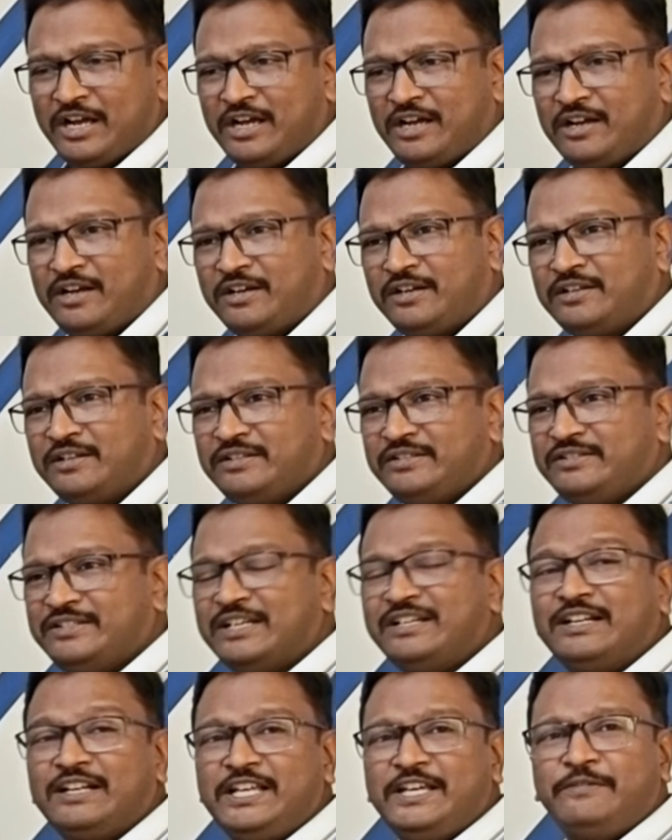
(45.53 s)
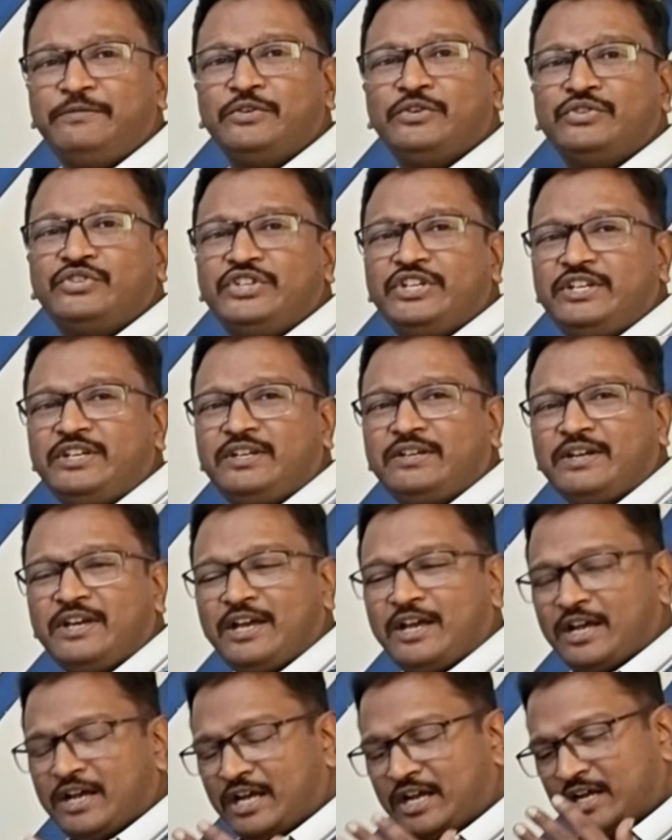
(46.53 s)
Generally, if you see,
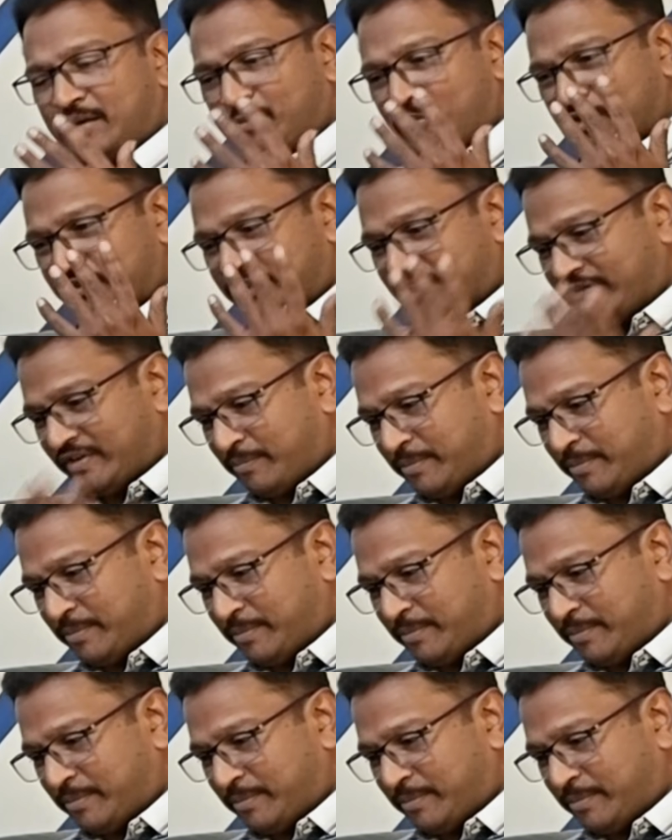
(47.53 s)
most